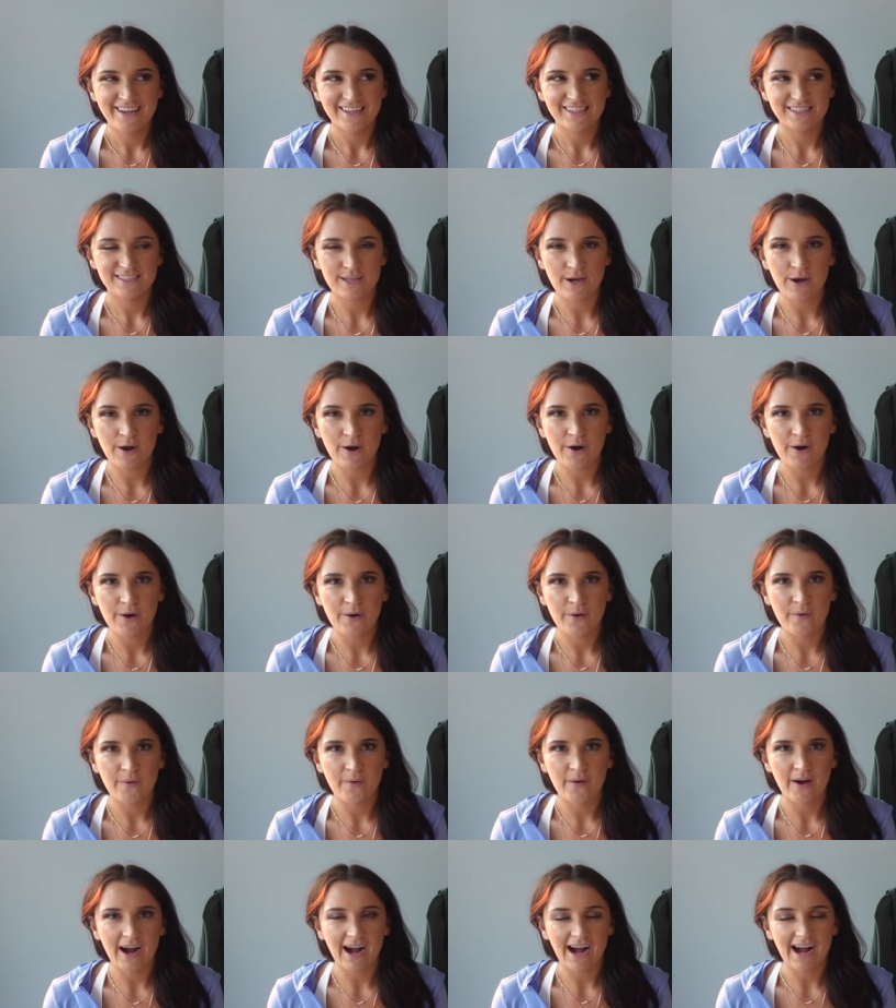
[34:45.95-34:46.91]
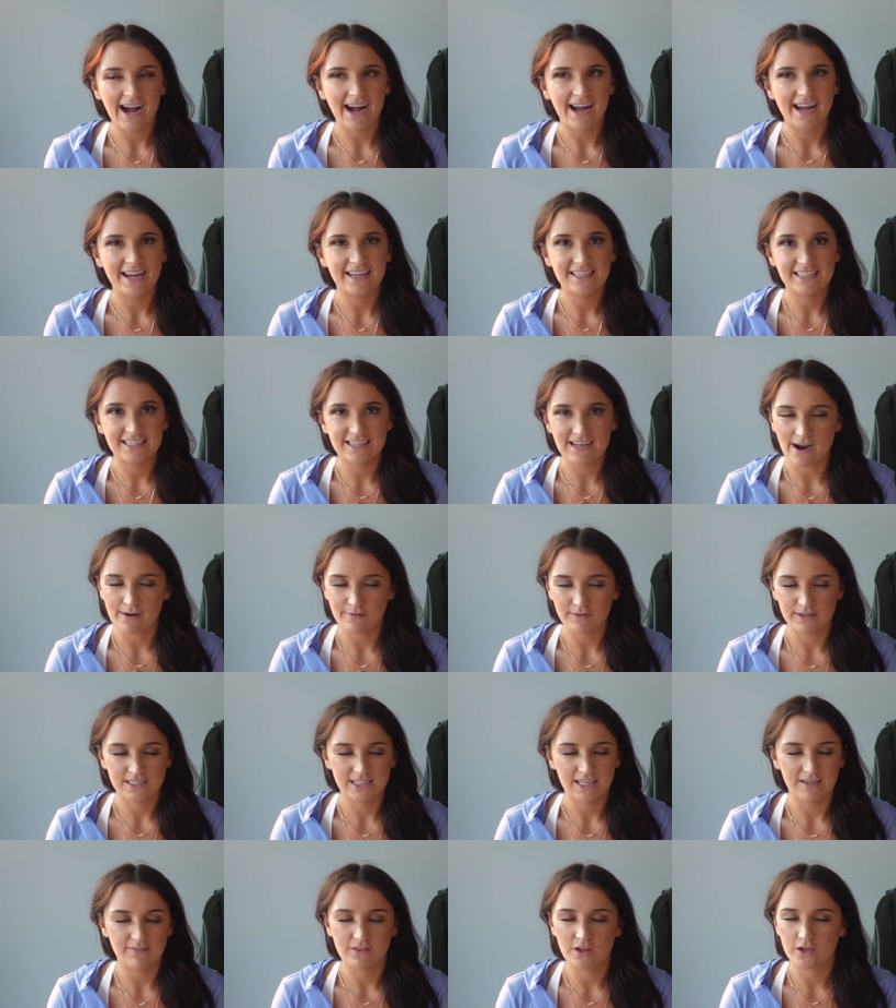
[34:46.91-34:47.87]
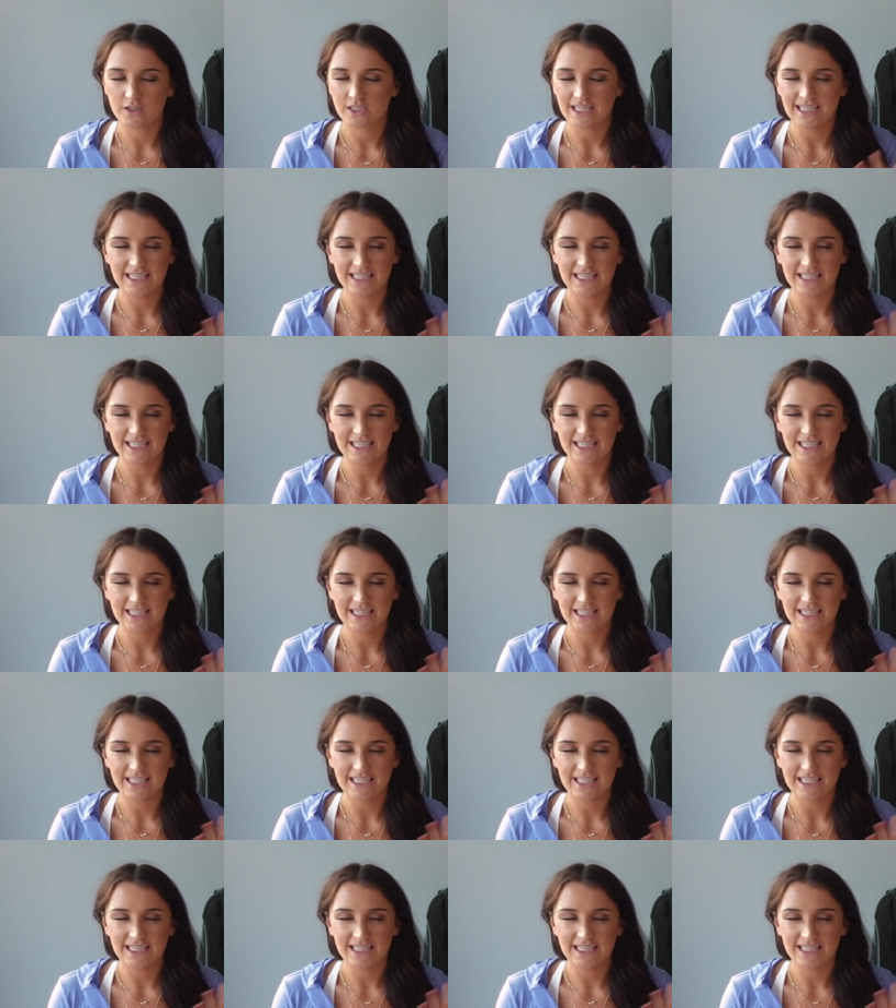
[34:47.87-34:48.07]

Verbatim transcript: So I did not receive those.